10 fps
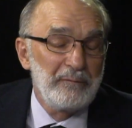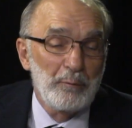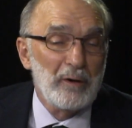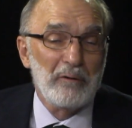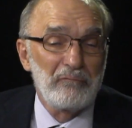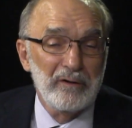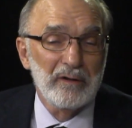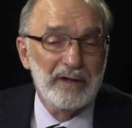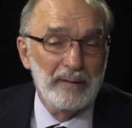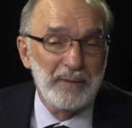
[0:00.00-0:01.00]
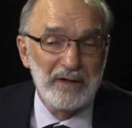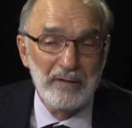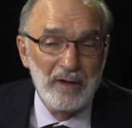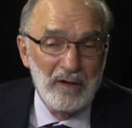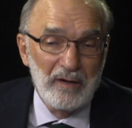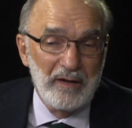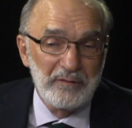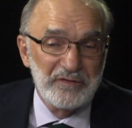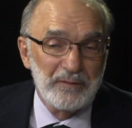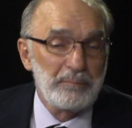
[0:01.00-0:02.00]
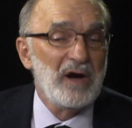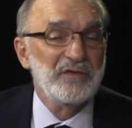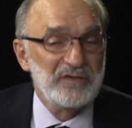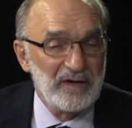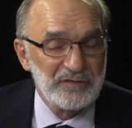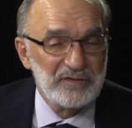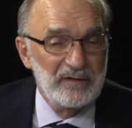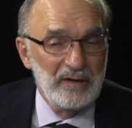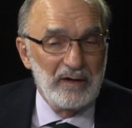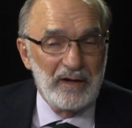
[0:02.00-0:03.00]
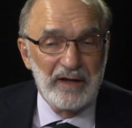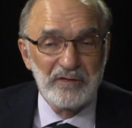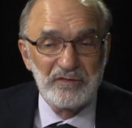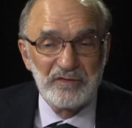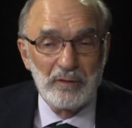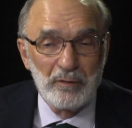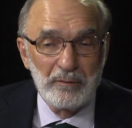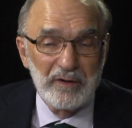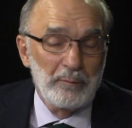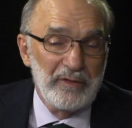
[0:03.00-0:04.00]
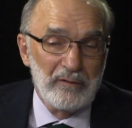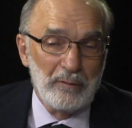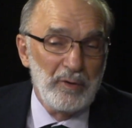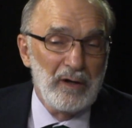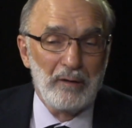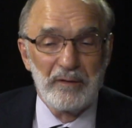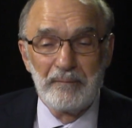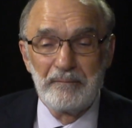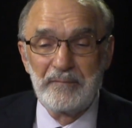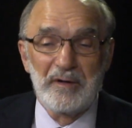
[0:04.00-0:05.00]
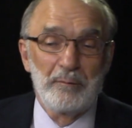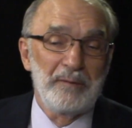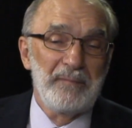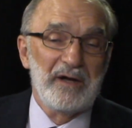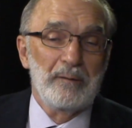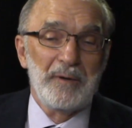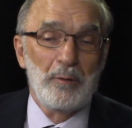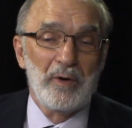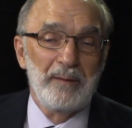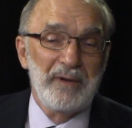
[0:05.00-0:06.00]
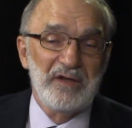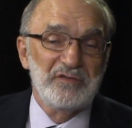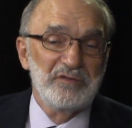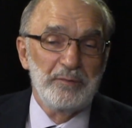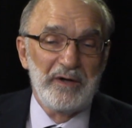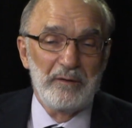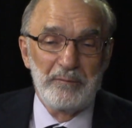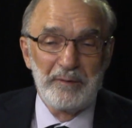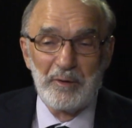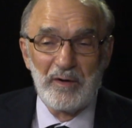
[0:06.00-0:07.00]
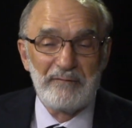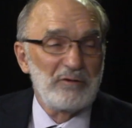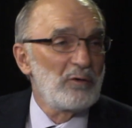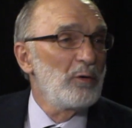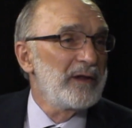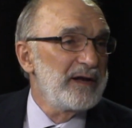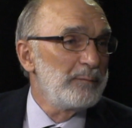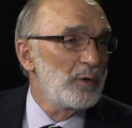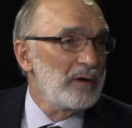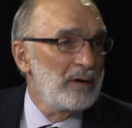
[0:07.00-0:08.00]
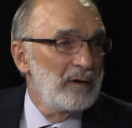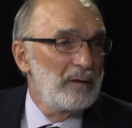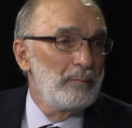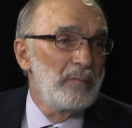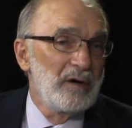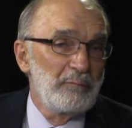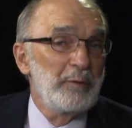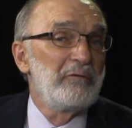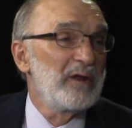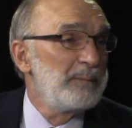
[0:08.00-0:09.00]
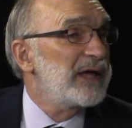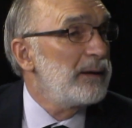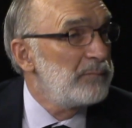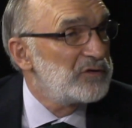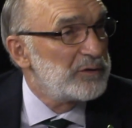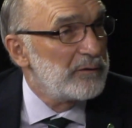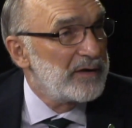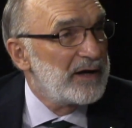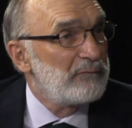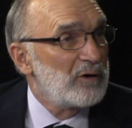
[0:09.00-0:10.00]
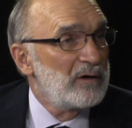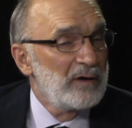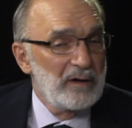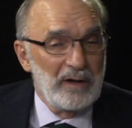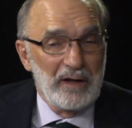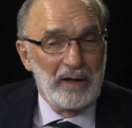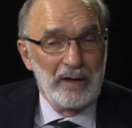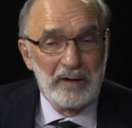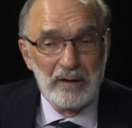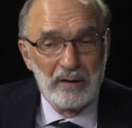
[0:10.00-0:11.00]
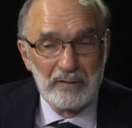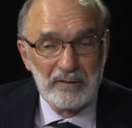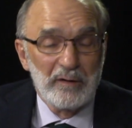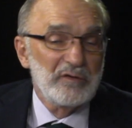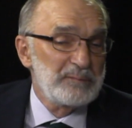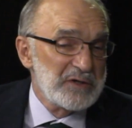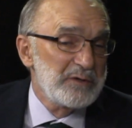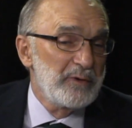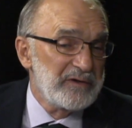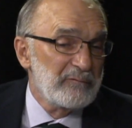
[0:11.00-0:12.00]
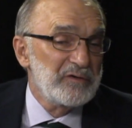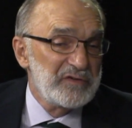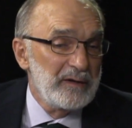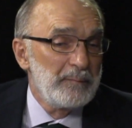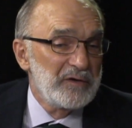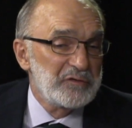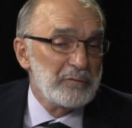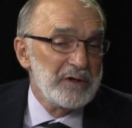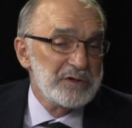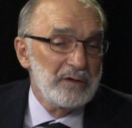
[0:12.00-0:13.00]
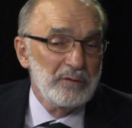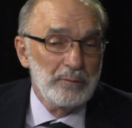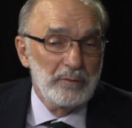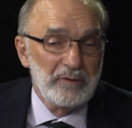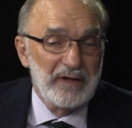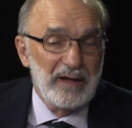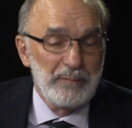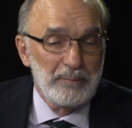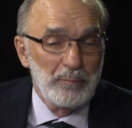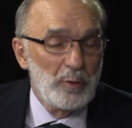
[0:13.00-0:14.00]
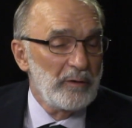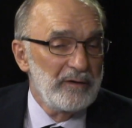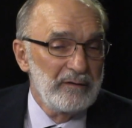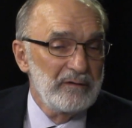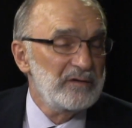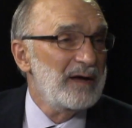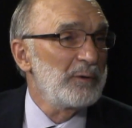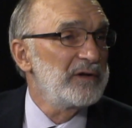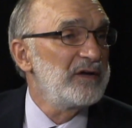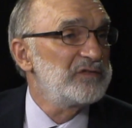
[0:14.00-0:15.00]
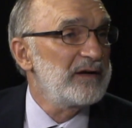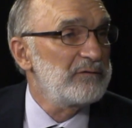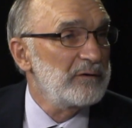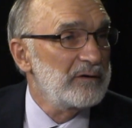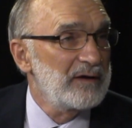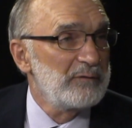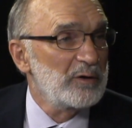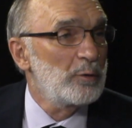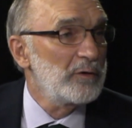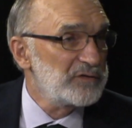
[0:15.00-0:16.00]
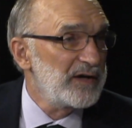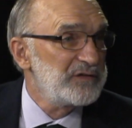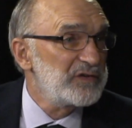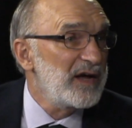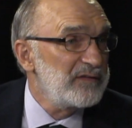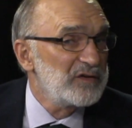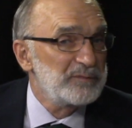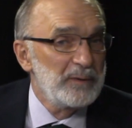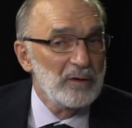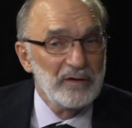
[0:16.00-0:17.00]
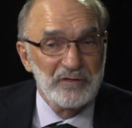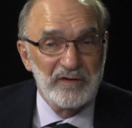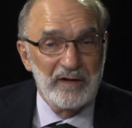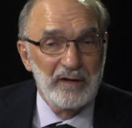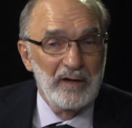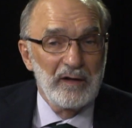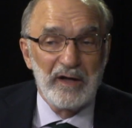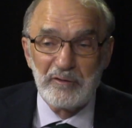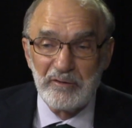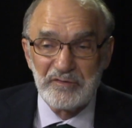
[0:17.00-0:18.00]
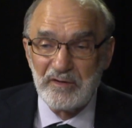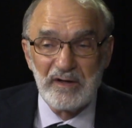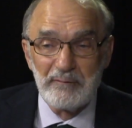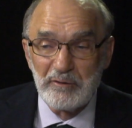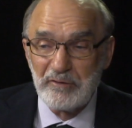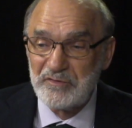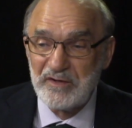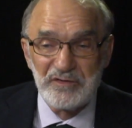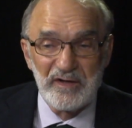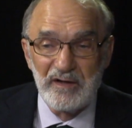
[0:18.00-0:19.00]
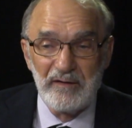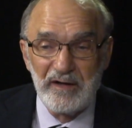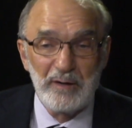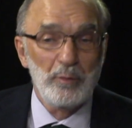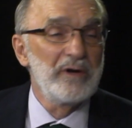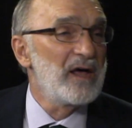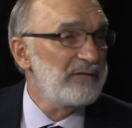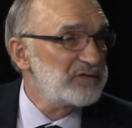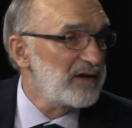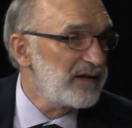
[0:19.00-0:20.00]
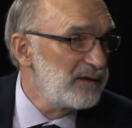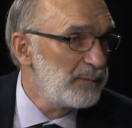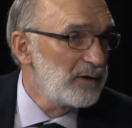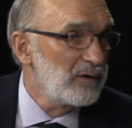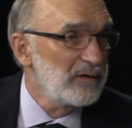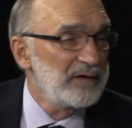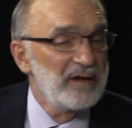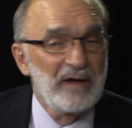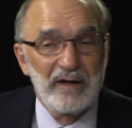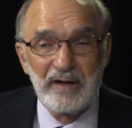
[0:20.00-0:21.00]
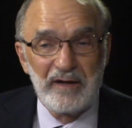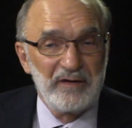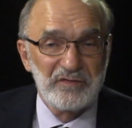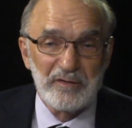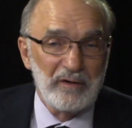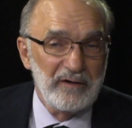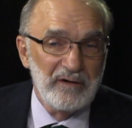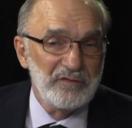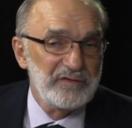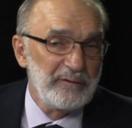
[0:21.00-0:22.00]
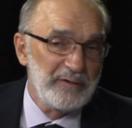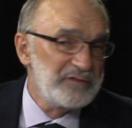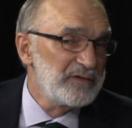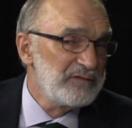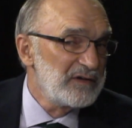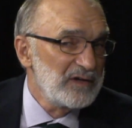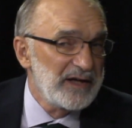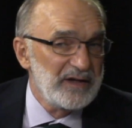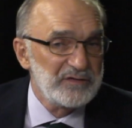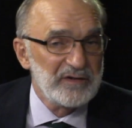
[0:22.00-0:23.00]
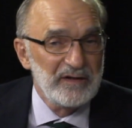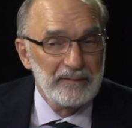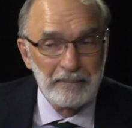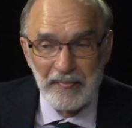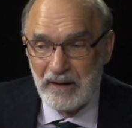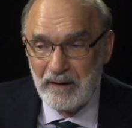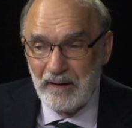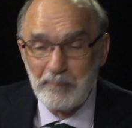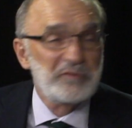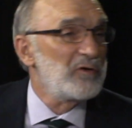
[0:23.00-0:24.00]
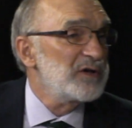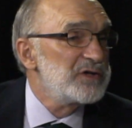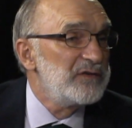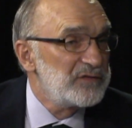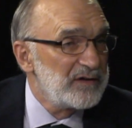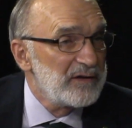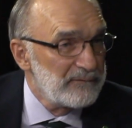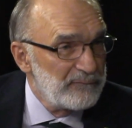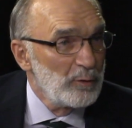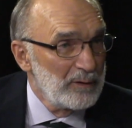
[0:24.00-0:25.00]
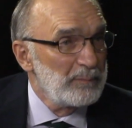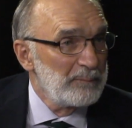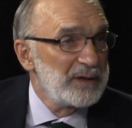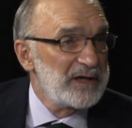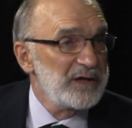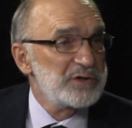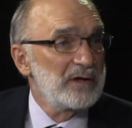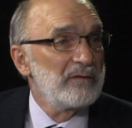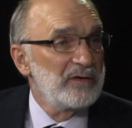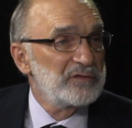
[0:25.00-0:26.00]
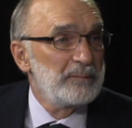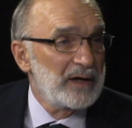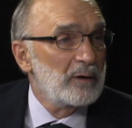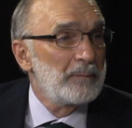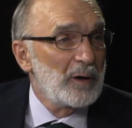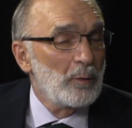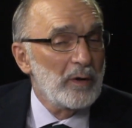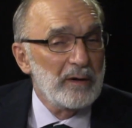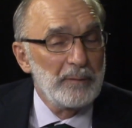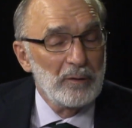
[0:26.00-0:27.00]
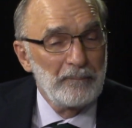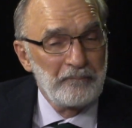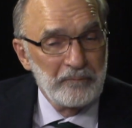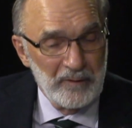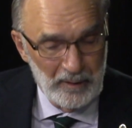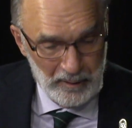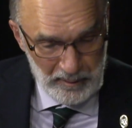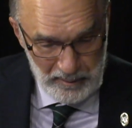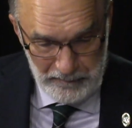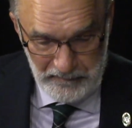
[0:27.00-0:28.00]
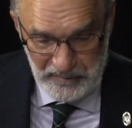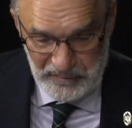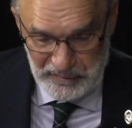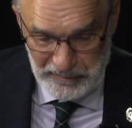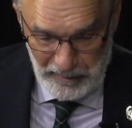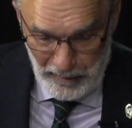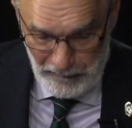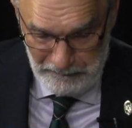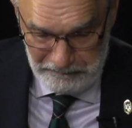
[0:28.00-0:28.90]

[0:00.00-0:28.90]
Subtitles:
were, really. I mean, it's a process. And so, we thought, well, when medical marijuana passes, we won't have a role anymore. But we really became busier than ever. And, especially with the Christie administration, who came in board a couple days after Governor Corzine signed this bill and said, and Governor Christie said that he would not have signed the bill, and he started a series of delays and obstructions into the full implementation of this medical marijuana bill. So